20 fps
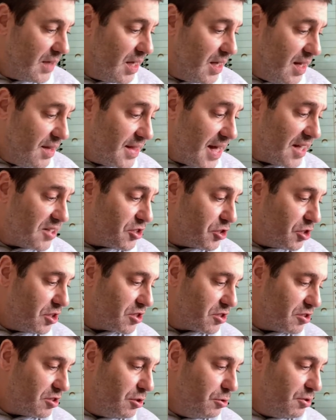That's
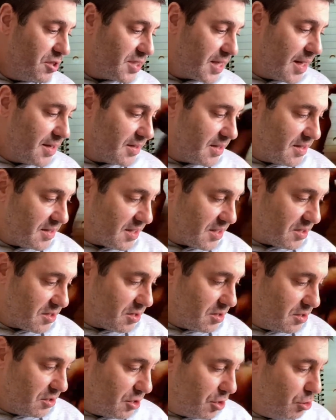just 2 sentences.
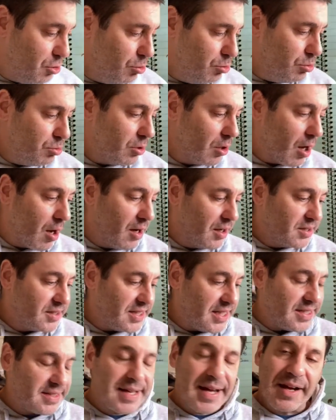2 long,
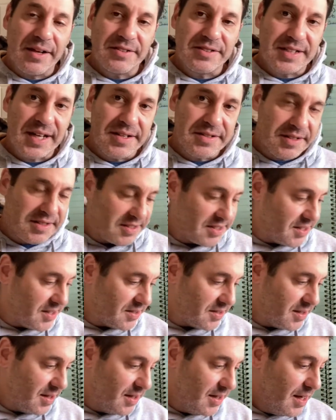detailed
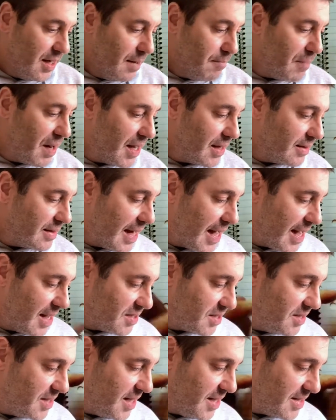sentences. My
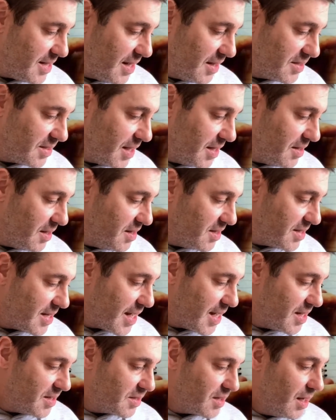last detailed sentence
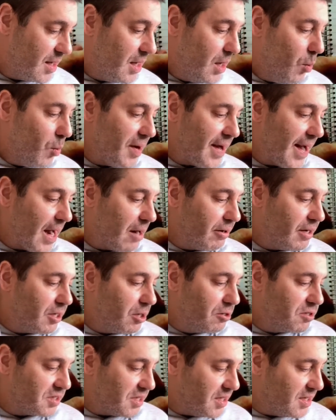says, when Harry
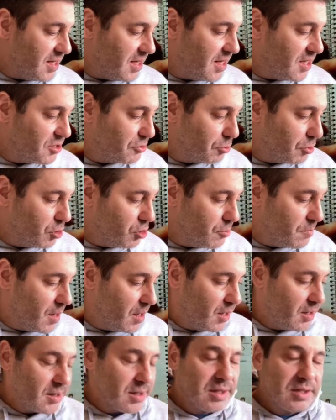goes into his room,
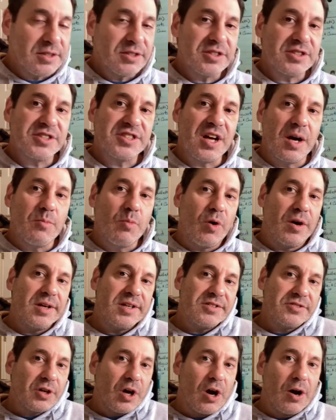someone
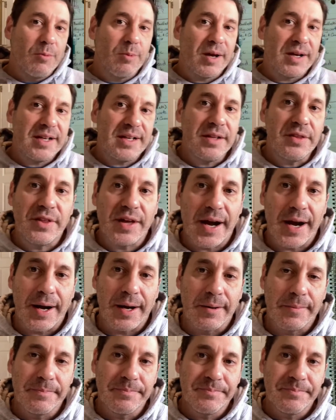is already there.